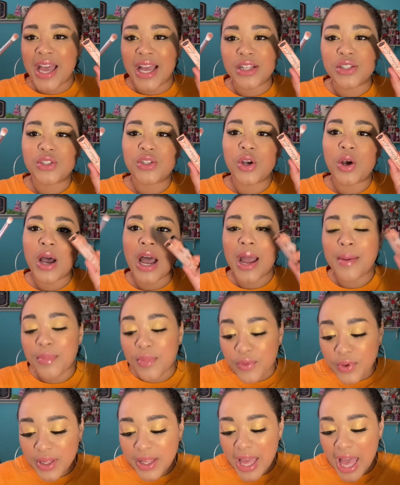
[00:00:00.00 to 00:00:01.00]
And so
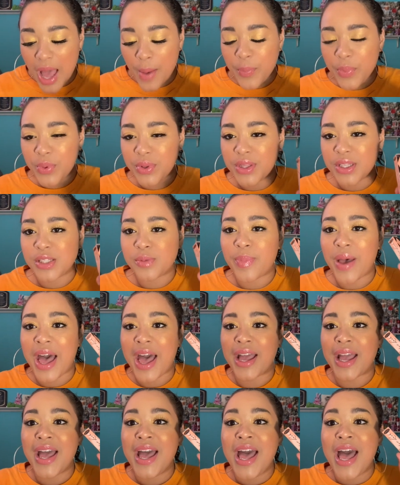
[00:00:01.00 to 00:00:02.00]
I'm really happy with this
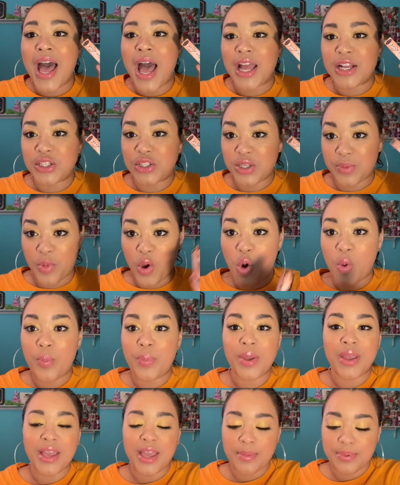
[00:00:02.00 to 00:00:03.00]
bag. I just am
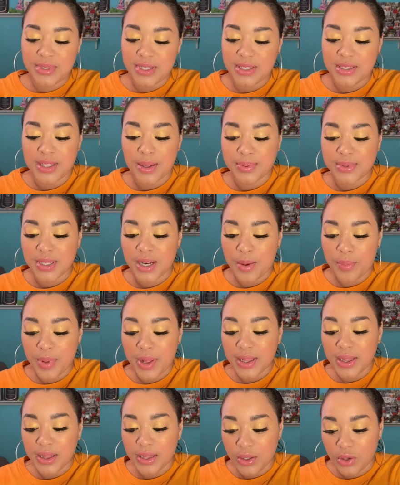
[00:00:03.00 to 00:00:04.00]
hoping Ipsy steps it up
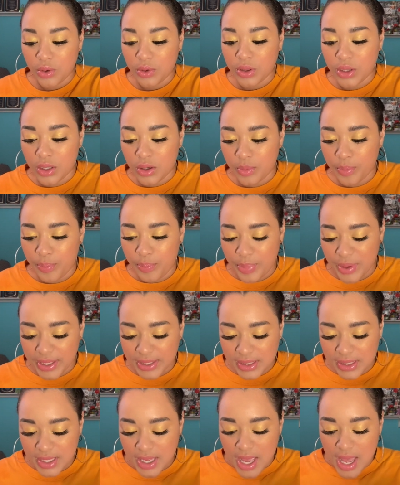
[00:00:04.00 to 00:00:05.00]
a little, little
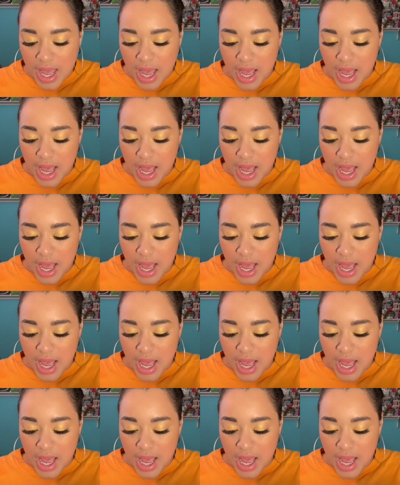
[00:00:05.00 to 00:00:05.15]
bit.